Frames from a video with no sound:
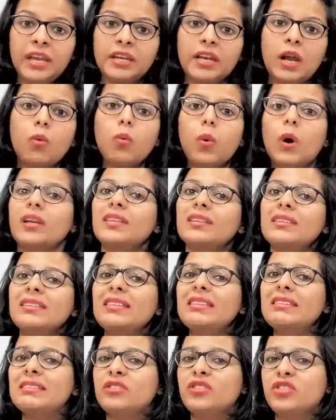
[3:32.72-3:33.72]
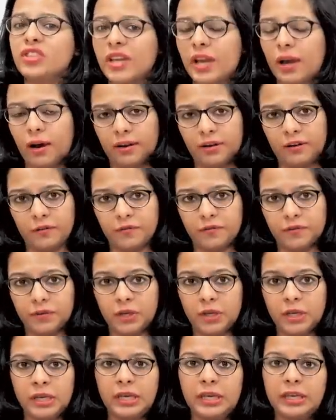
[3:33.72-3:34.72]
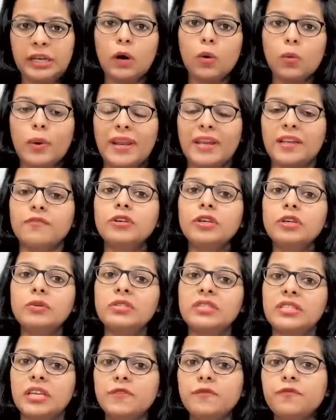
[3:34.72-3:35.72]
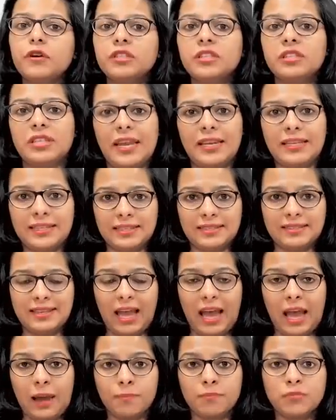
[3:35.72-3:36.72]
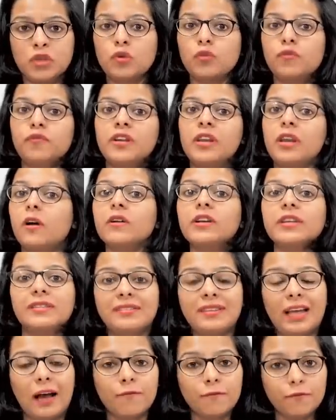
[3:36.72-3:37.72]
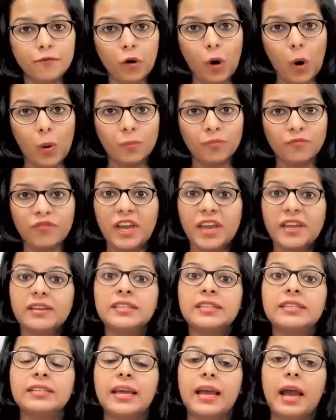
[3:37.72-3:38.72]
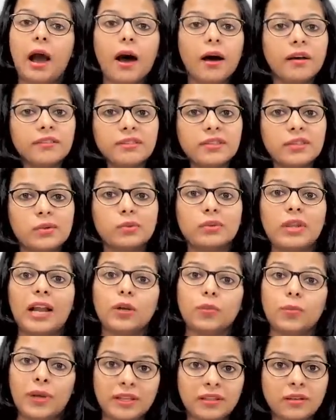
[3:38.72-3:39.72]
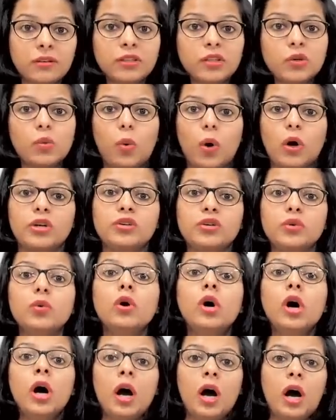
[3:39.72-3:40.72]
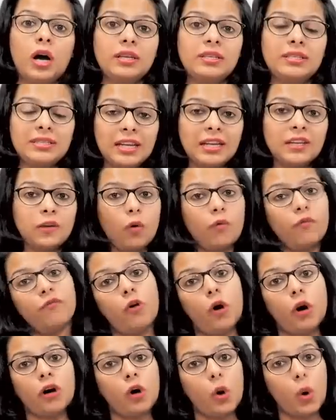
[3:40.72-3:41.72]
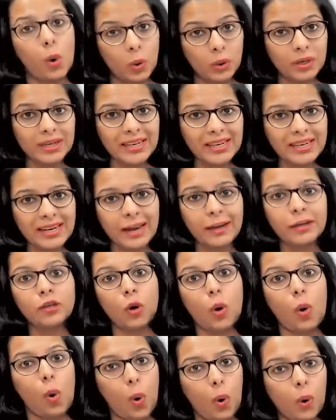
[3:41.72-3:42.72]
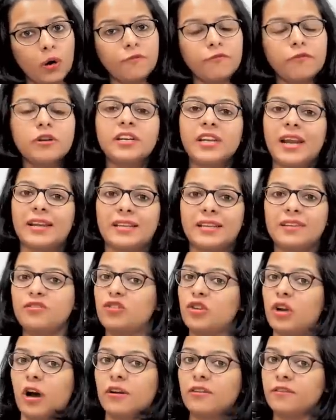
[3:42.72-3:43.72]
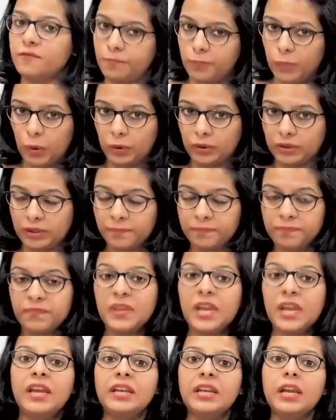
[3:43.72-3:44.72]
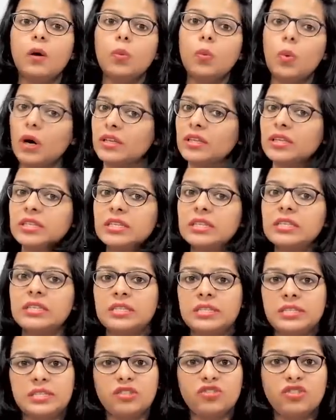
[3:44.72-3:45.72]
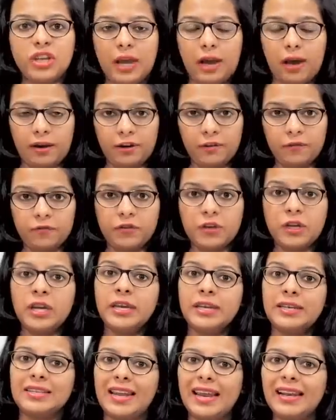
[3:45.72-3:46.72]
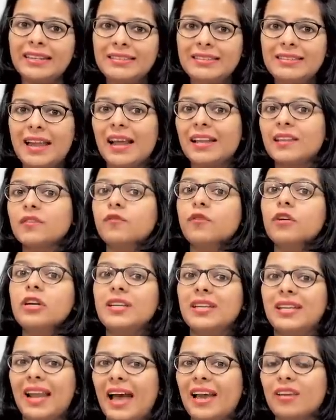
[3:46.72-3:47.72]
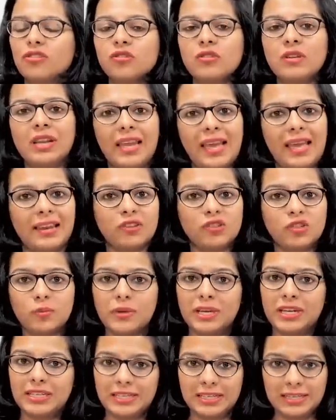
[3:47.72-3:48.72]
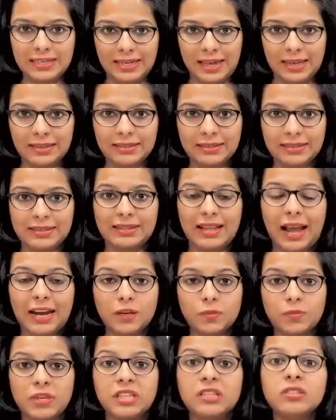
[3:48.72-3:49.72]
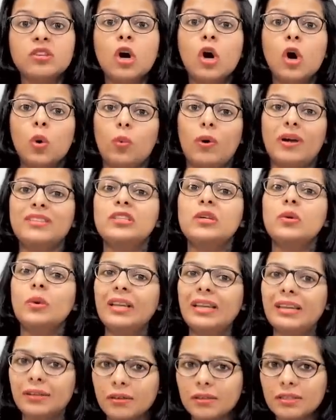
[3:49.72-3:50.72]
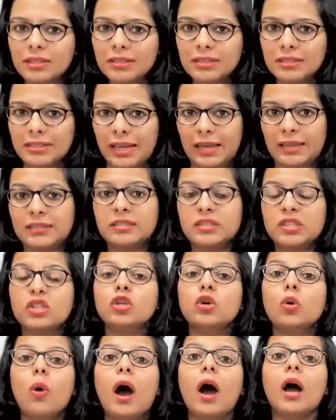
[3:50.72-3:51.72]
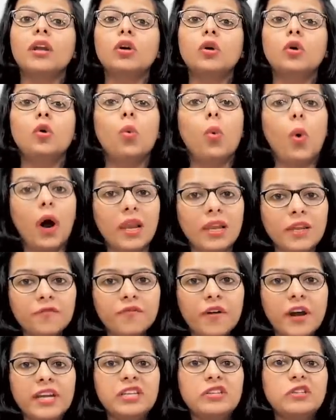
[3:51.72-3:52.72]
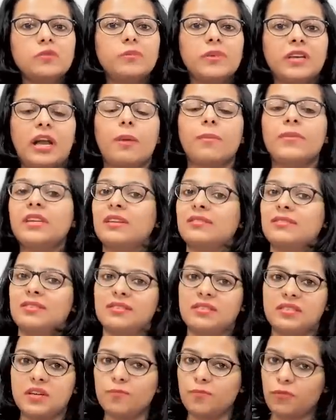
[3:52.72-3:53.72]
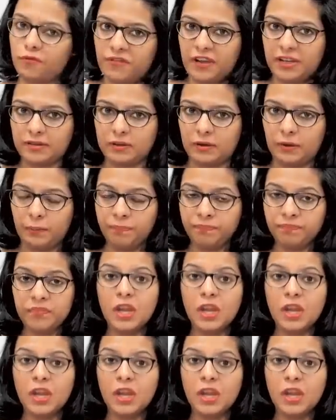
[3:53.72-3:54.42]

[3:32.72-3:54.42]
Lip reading: Now, what is this JRF? Now, whenever you sit for the NET exam, you fill an exam form wherein they ask you that whether you want to sit for only NET or for NET and JRF both. Now, what is this JRF? NET stands for National Eligibility Test. That means once you clear this test, you are qualified to become an assistant professor.